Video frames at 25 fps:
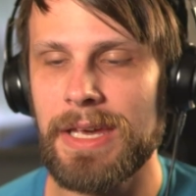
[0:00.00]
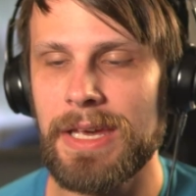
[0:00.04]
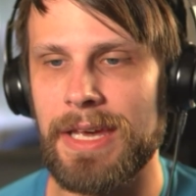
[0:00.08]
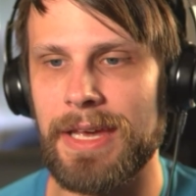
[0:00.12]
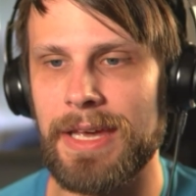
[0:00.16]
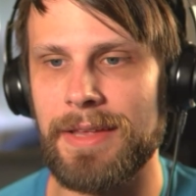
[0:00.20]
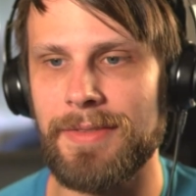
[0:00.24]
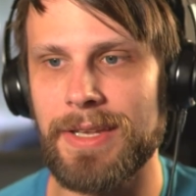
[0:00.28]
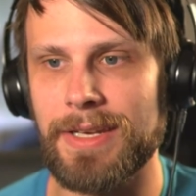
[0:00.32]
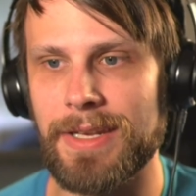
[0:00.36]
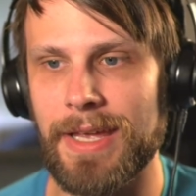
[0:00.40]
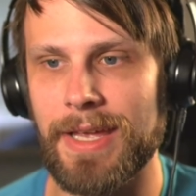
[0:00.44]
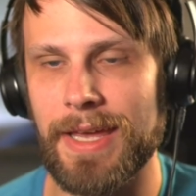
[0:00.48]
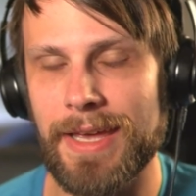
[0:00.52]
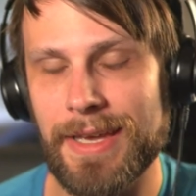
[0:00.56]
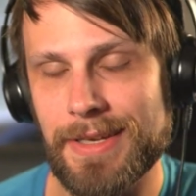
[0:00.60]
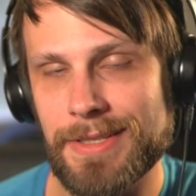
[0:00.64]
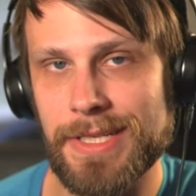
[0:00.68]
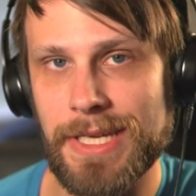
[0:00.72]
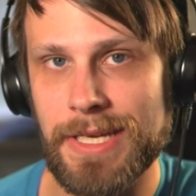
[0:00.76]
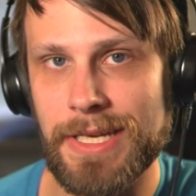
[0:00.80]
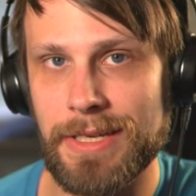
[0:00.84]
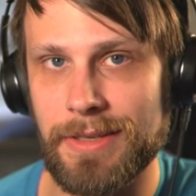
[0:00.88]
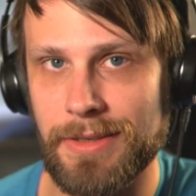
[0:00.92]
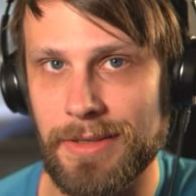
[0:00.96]
And then
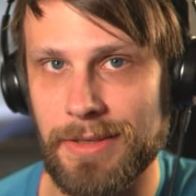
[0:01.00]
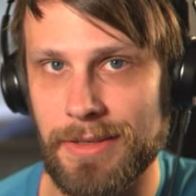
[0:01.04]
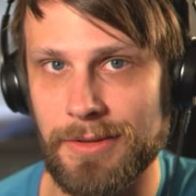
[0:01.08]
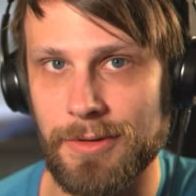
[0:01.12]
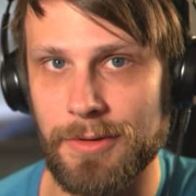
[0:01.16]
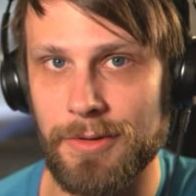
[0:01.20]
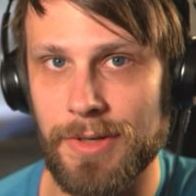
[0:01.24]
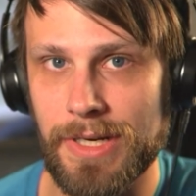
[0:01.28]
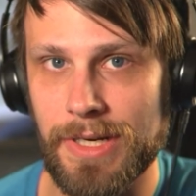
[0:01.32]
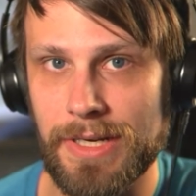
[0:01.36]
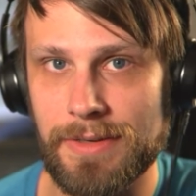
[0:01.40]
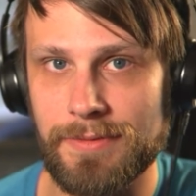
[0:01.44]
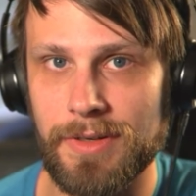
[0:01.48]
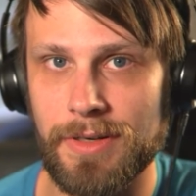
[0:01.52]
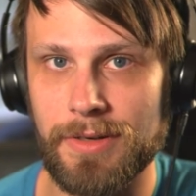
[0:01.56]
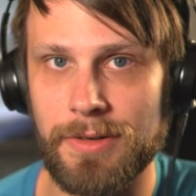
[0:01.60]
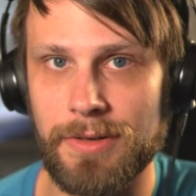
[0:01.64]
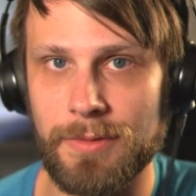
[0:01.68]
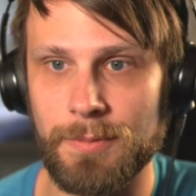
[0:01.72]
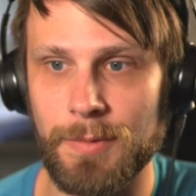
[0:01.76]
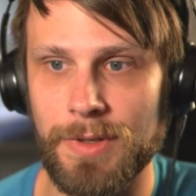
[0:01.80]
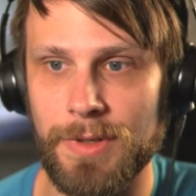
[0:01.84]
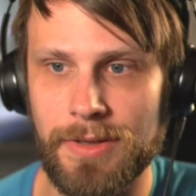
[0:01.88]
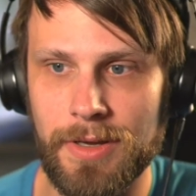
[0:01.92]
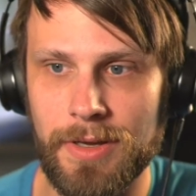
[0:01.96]
exiling the
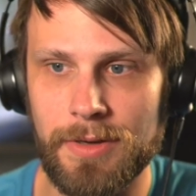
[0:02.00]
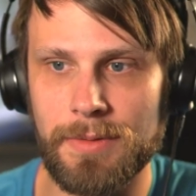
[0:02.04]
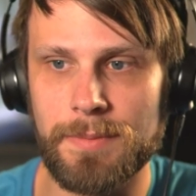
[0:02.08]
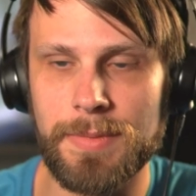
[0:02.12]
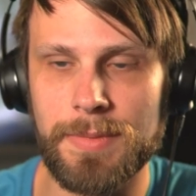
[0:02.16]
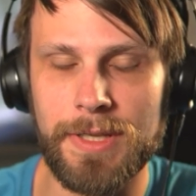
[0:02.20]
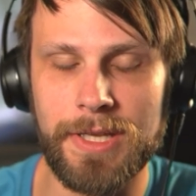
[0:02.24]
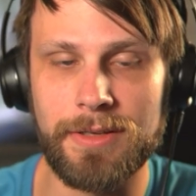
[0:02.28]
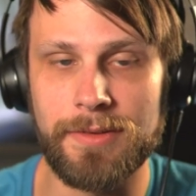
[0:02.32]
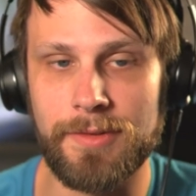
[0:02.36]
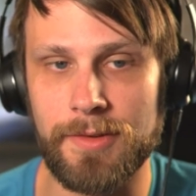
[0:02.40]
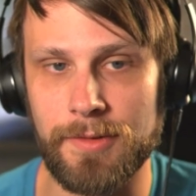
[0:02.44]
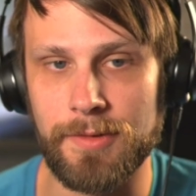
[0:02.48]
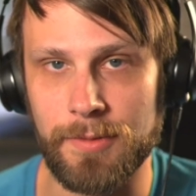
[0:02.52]
Graveyard with Go Blanks